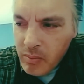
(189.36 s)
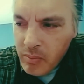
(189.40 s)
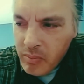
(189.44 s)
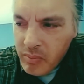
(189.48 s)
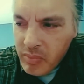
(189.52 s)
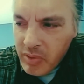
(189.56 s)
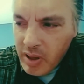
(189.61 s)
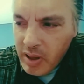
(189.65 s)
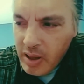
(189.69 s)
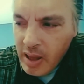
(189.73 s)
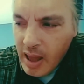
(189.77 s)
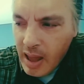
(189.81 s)

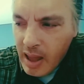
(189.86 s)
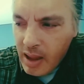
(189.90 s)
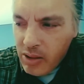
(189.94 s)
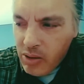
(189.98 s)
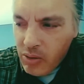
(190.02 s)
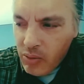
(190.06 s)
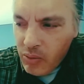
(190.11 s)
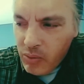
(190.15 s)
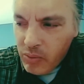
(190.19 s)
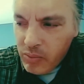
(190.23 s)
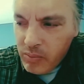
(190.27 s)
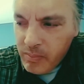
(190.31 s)
But
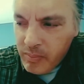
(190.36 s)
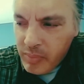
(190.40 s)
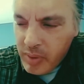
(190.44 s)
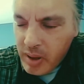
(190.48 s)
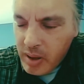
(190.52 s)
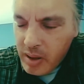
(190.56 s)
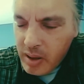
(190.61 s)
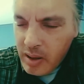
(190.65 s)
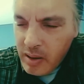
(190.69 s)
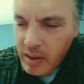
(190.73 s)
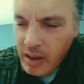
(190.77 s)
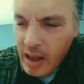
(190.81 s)

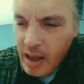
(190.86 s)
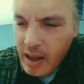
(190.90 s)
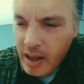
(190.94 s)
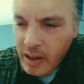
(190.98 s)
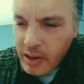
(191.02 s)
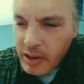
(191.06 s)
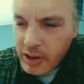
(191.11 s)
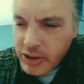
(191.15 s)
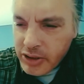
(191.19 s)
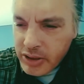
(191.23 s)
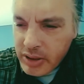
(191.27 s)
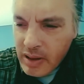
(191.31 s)

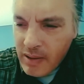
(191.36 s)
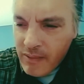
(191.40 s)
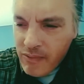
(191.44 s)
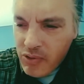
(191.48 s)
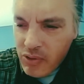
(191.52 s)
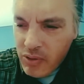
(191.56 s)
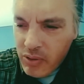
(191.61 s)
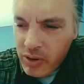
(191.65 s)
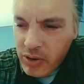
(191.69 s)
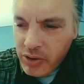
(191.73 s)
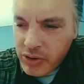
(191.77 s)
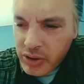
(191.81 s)
English
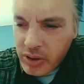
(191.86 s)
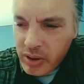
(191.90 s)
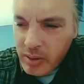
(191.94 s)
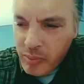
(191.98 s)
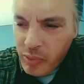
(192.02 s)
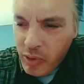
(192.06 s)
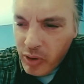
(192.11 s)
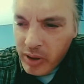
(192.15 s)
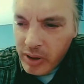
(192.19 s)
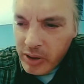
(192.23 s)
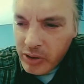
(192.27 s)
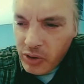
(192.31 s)
snuffs are usually
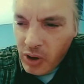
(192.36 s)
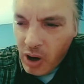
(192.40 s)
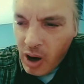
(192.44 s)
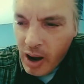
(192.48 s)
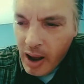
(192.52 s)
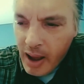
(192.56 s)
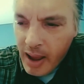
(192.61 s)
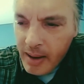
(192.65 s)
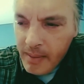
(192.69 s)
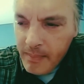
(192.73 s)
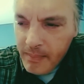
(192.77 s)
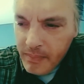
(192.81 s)
pretty
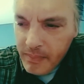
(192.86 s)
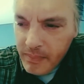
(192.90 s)
dry.